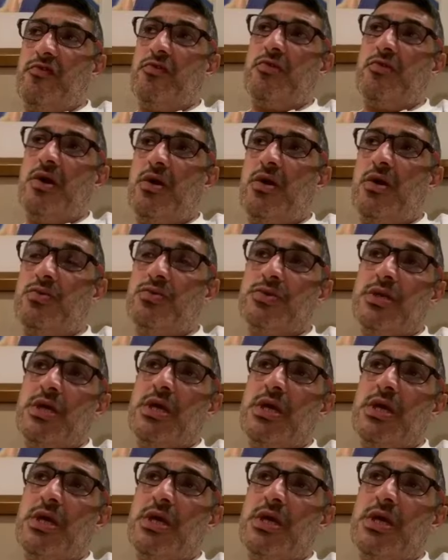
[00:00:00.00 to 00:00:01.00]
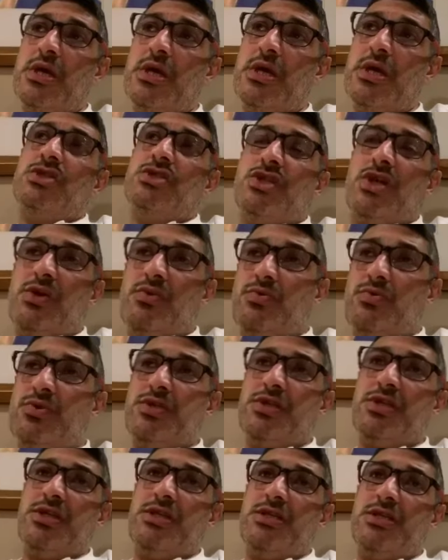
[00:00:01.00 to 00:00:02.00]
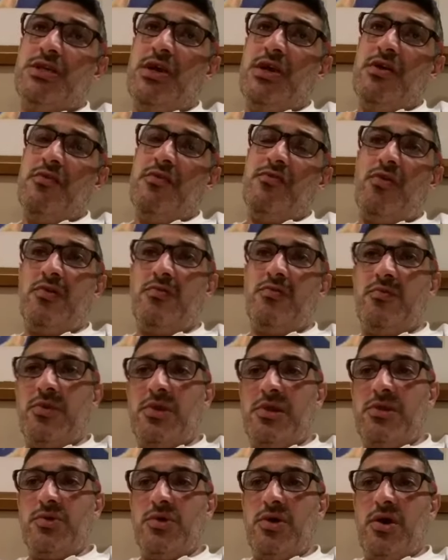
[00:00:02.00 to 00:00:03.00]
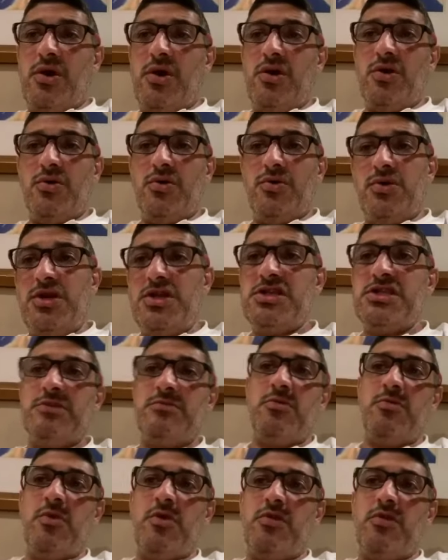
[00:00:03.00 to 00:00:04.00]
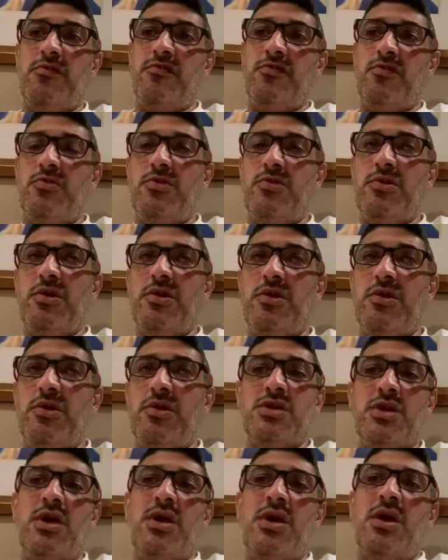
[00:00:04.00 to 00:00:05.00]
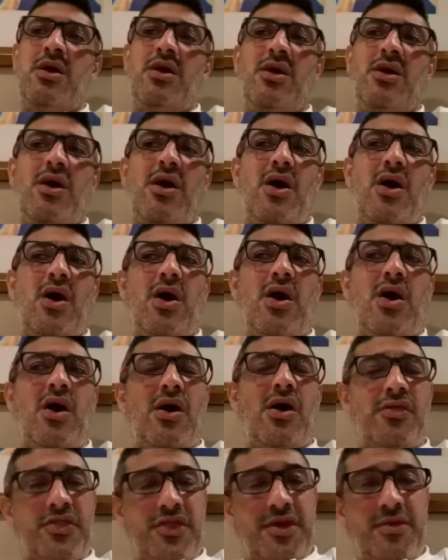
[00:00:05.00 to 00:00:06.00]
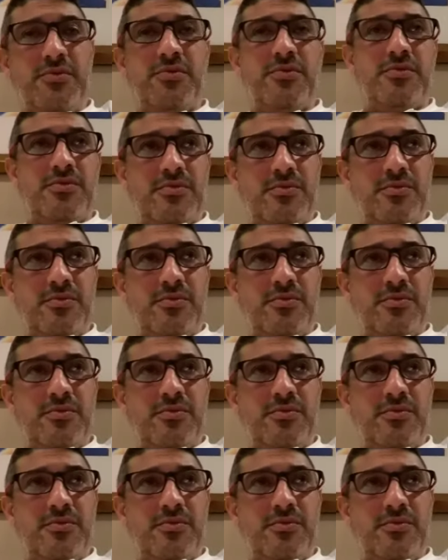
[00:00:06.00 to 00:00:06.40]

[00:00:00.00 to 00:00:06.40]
few goals. Chelsea have gone with Lukaku. He's going to be worth a few goals. I think